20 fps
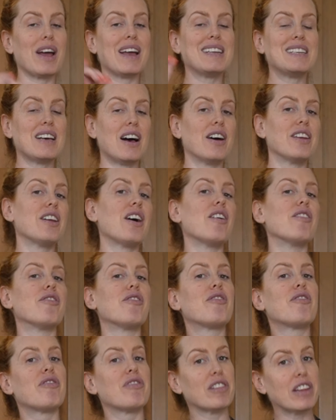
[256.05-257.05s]
a ton of
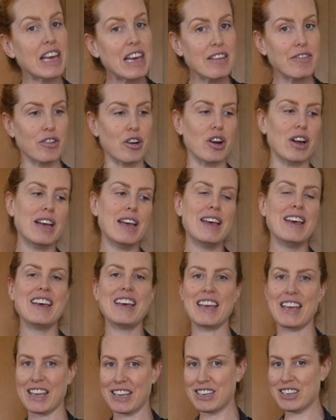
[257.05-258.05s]
flavor
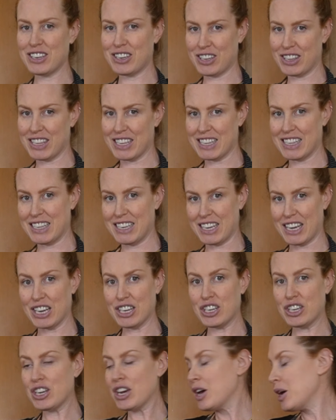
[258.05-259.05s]
into this
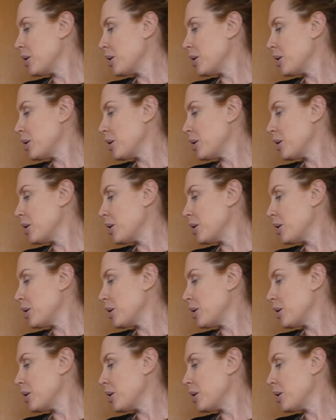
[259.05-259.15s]
dish